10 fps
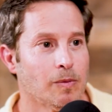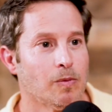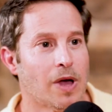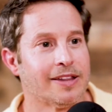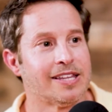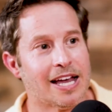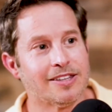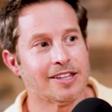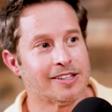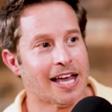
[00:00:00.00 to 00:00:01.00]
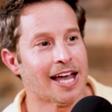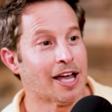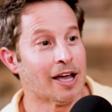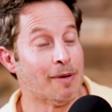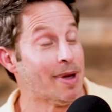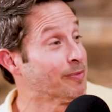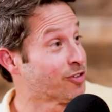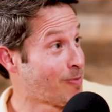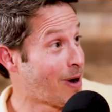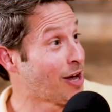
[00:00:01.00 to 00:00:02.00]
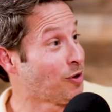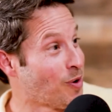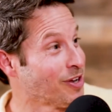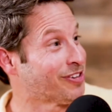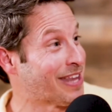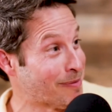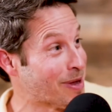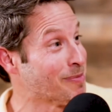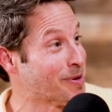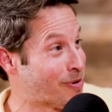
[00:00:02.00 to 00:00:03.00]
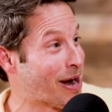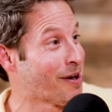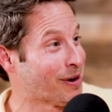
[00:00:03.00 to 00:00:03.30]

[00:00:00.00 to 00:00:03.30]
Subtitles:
At the end of the day, I made him smile once, and that made me proud.